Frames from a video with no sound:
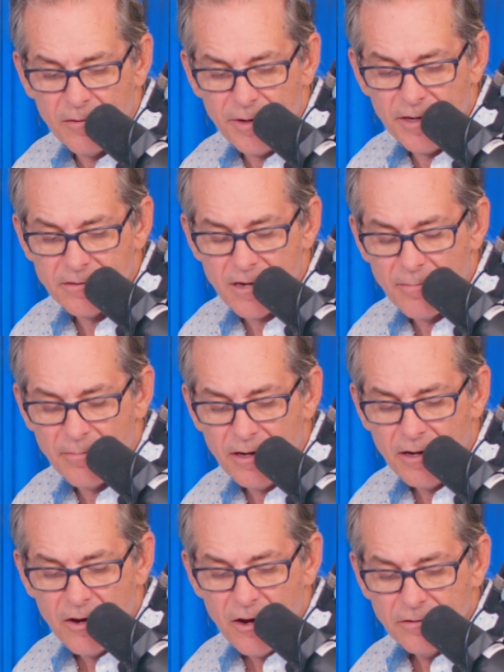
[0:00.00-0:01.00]
to be his
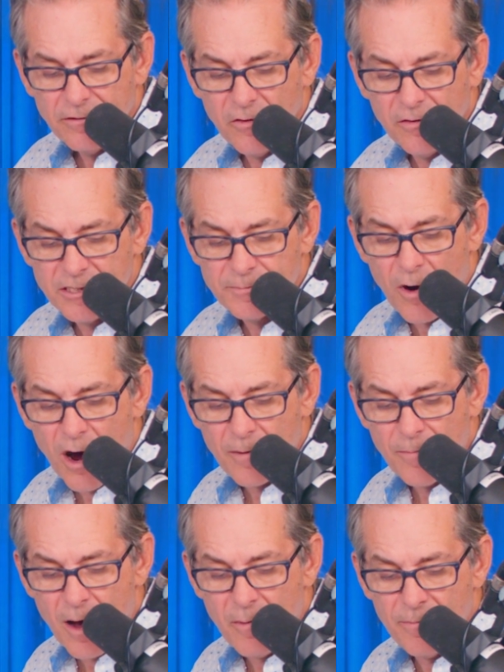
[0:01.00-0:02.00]
nominee. There it is. Barack
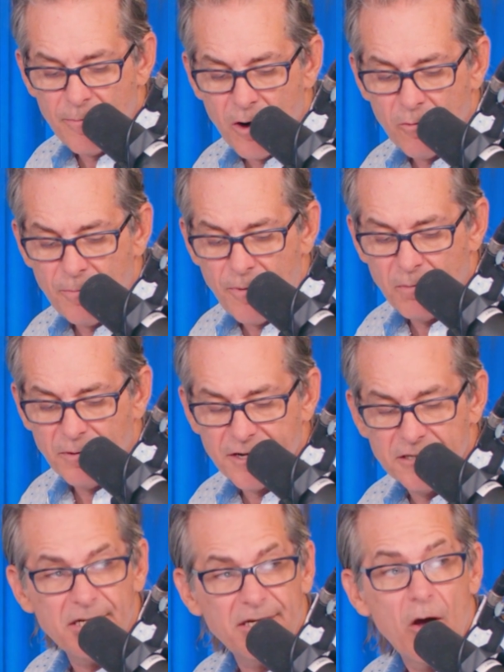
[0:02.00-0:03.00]
Obama to appoint
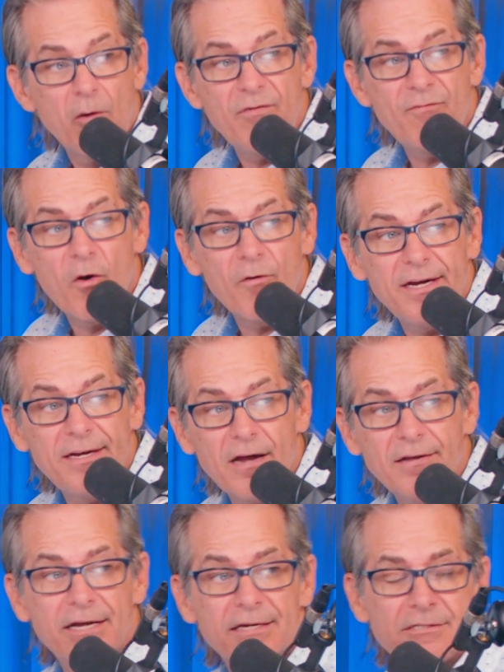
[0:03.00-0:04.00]
Republicans. We've already
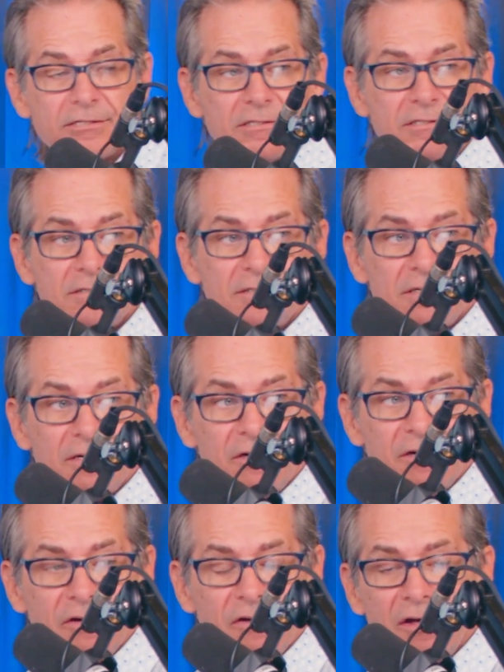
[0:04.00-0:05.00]
done this.
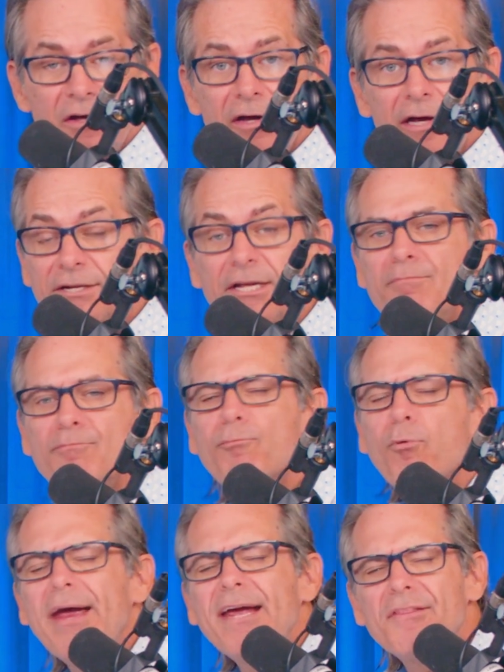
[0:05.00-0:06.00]
It didn't
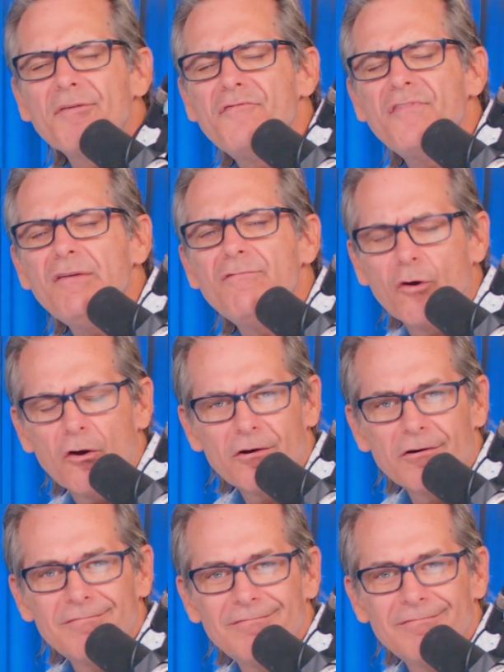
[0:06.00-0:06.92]
break the fever.